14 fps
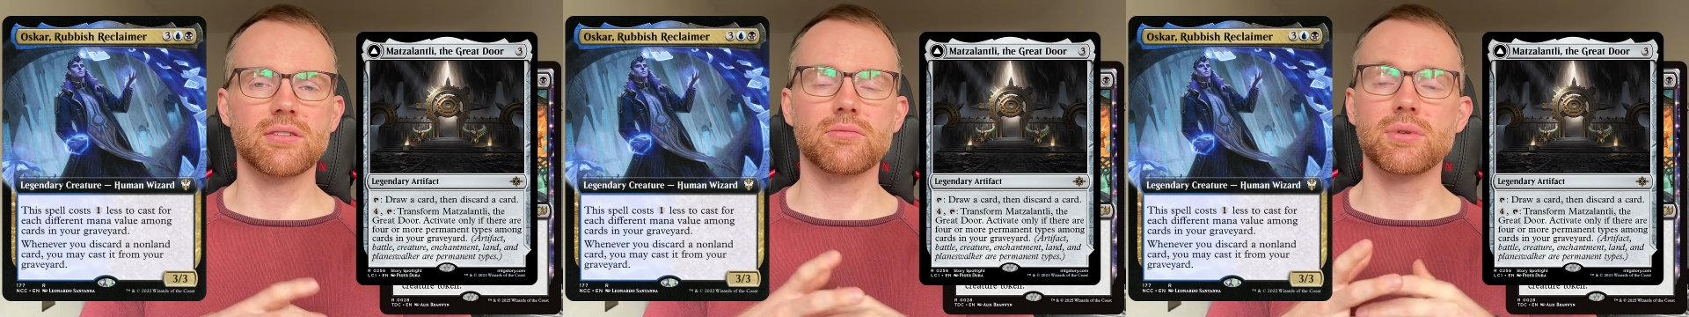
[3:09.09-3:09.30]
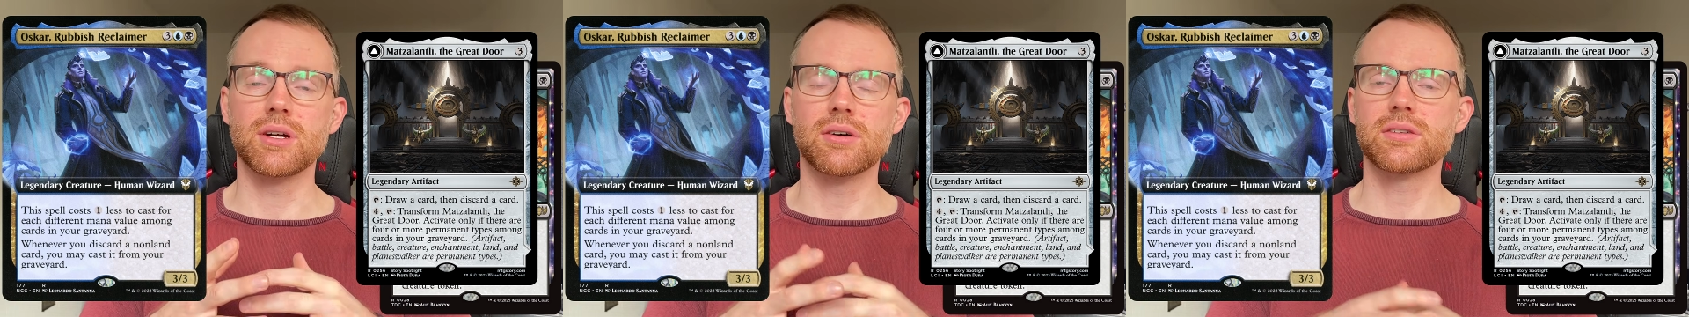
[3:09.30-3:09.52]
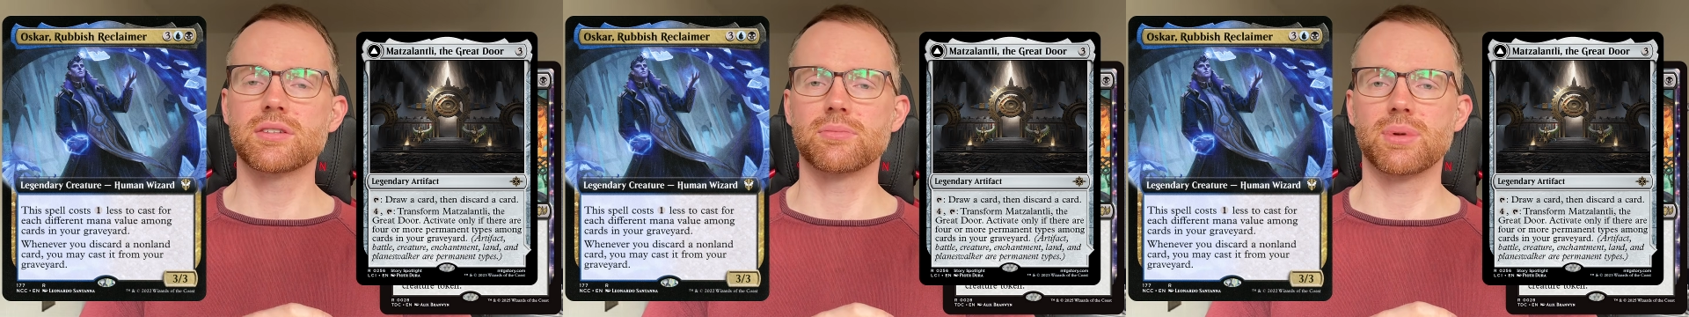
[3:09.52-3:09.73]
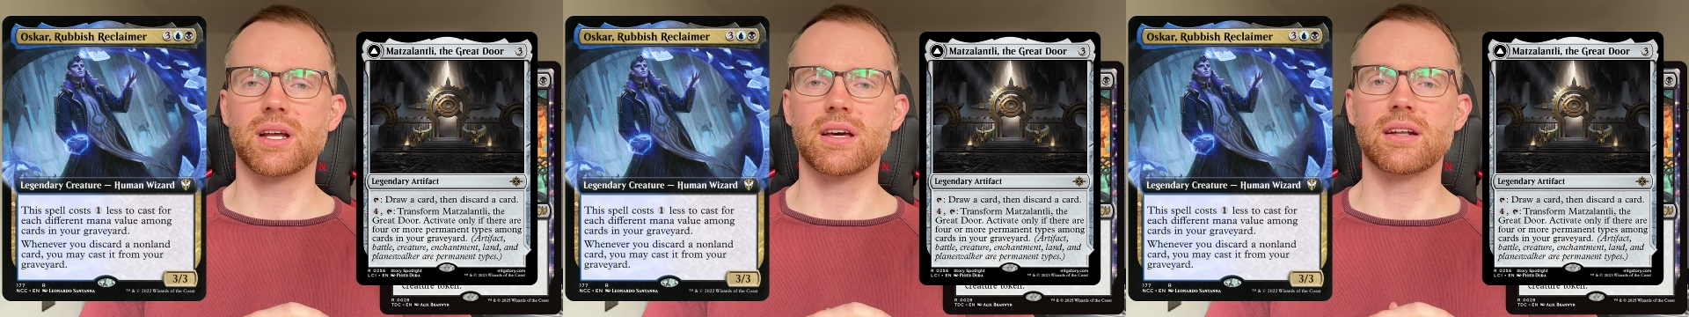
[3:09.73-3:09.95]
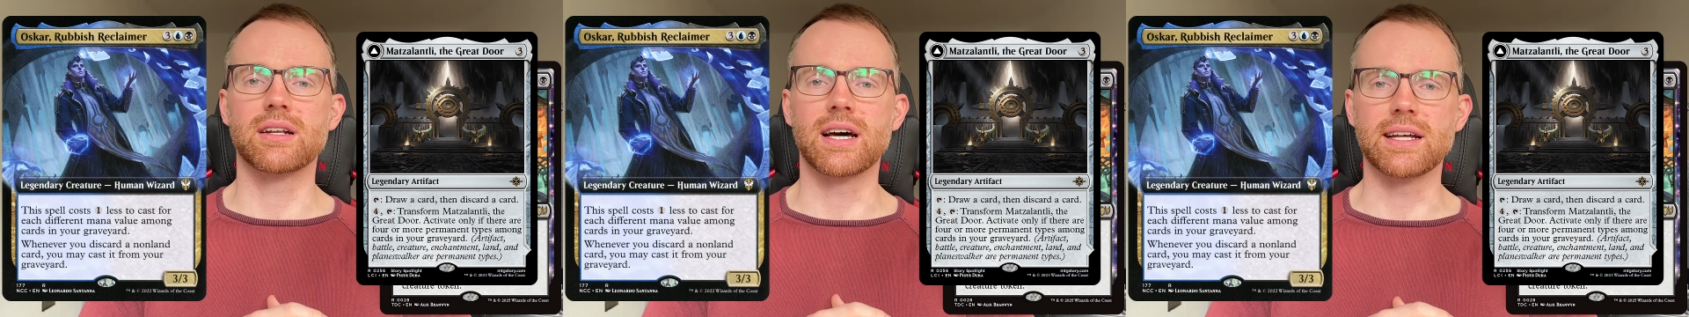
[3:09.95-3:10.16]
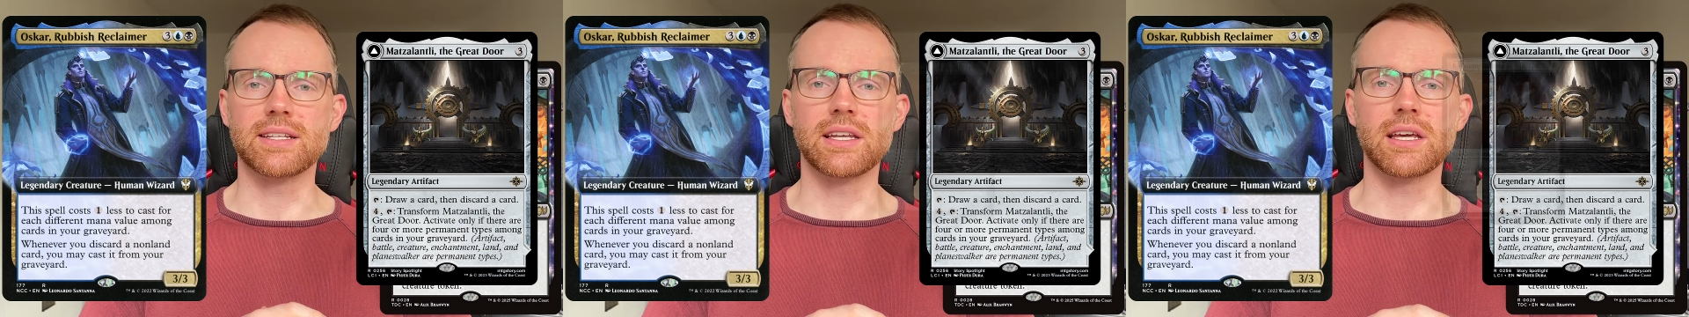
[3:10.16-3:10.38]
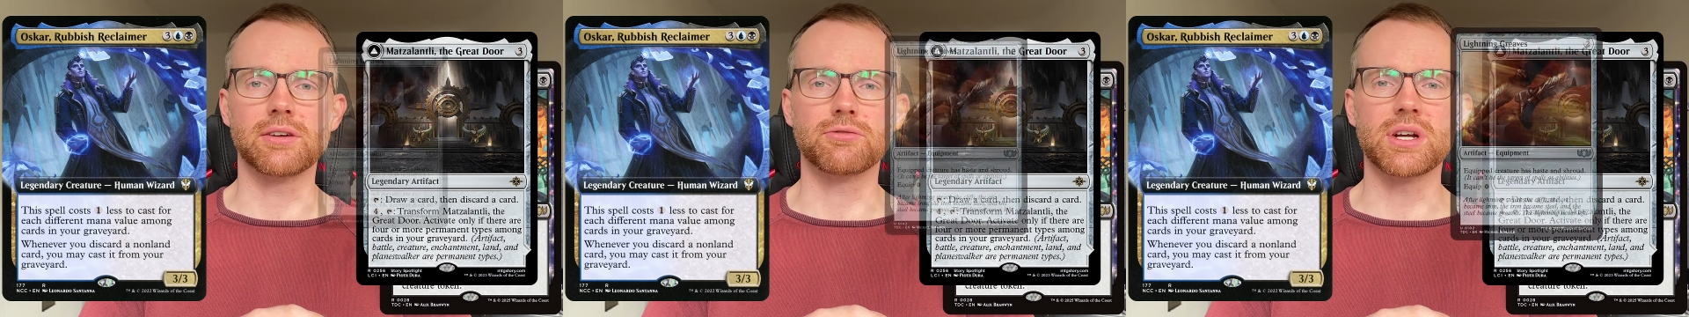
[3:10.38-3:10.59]
we also play
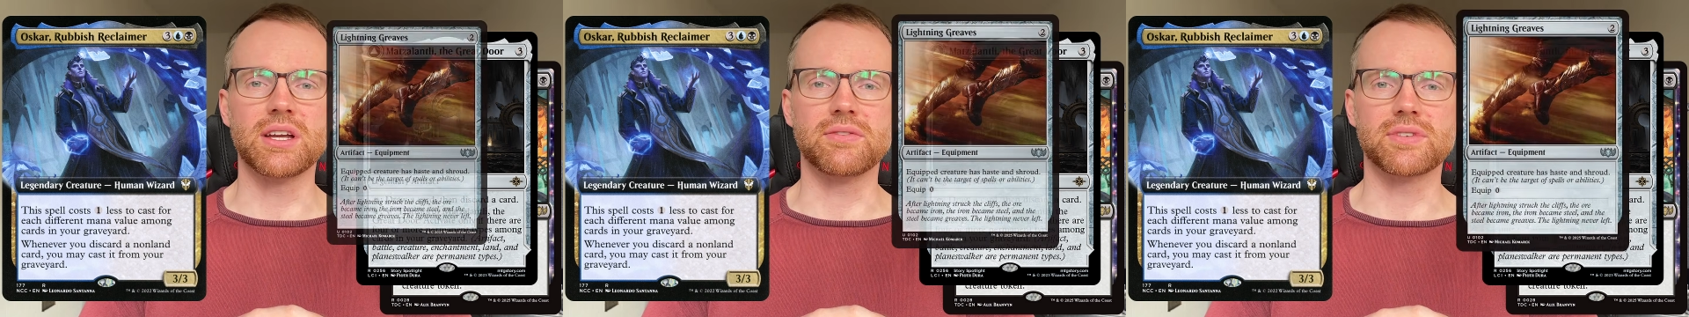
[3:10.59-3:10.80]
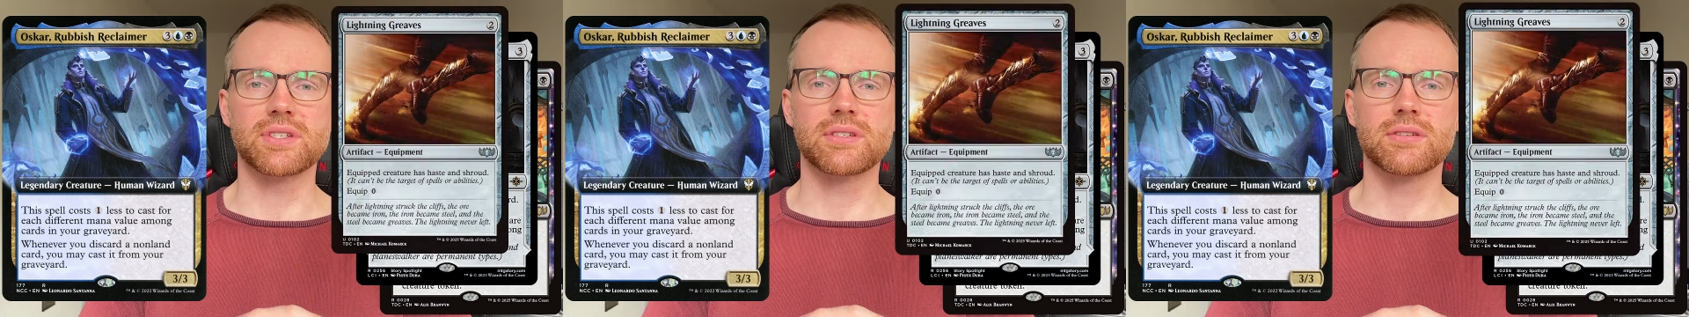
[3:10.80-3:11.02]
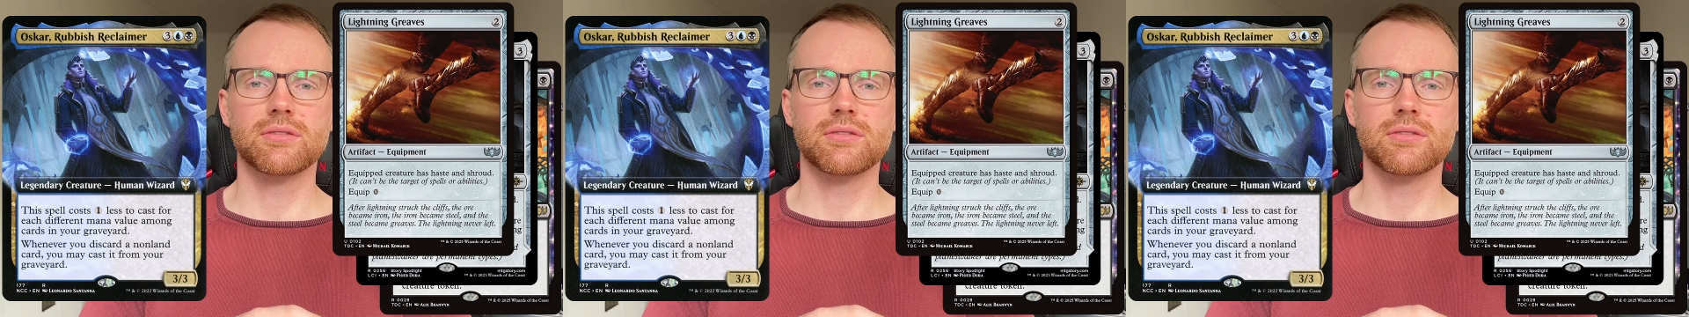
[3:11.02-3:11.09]
Lightning Greaves.